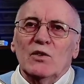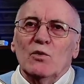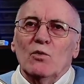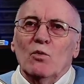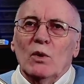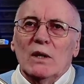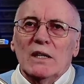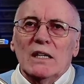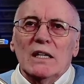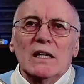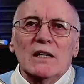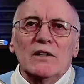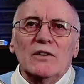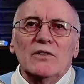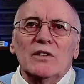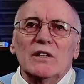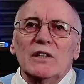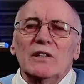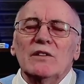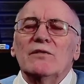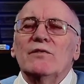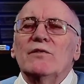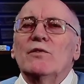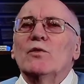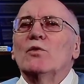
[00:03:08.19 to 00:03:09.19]

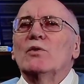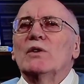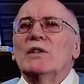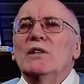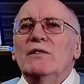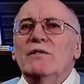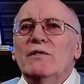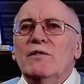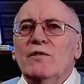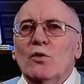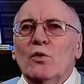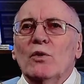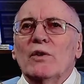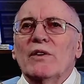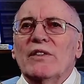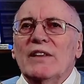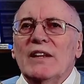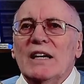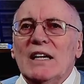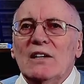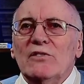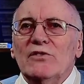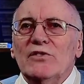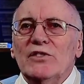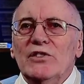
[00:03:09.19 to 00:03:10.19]

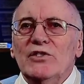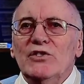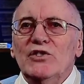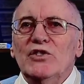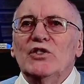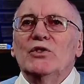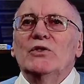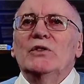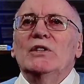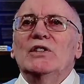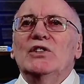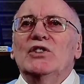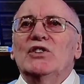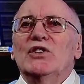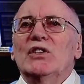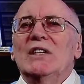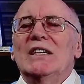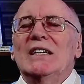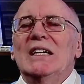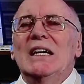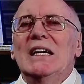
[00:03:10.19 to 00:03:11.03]
144,000 Jewish